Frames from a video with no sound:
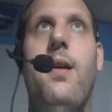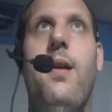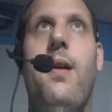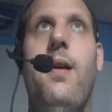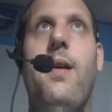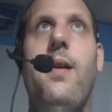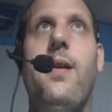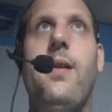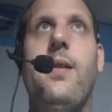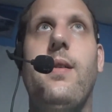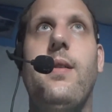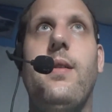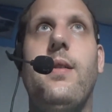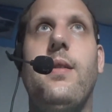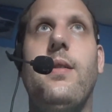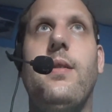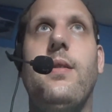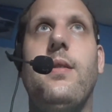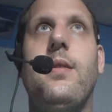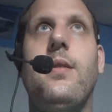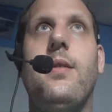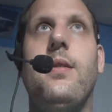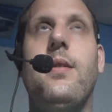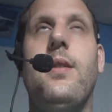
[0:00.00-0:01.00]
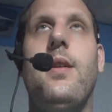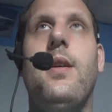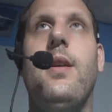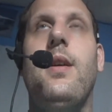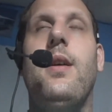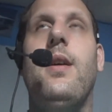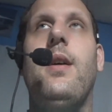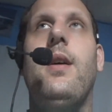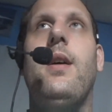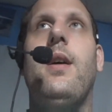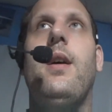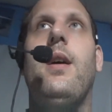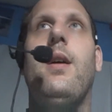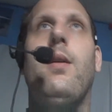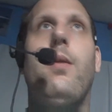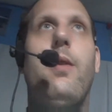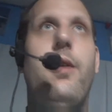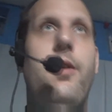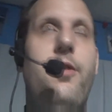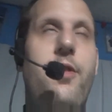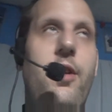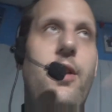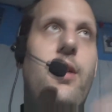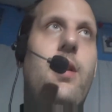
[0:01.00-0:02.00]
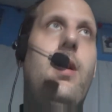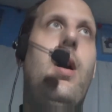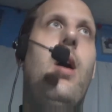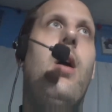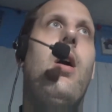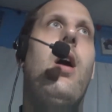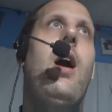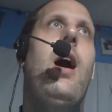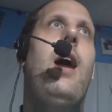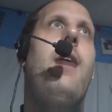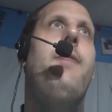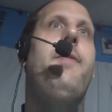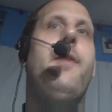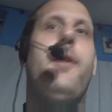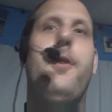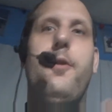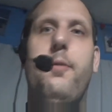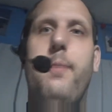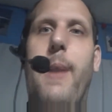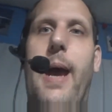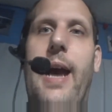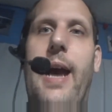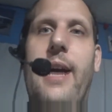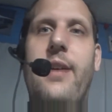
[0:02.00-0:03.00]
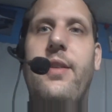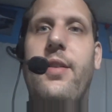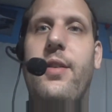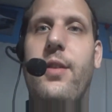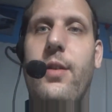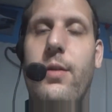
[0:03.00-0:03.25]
When you shut the car off, it goes back to the regular one because,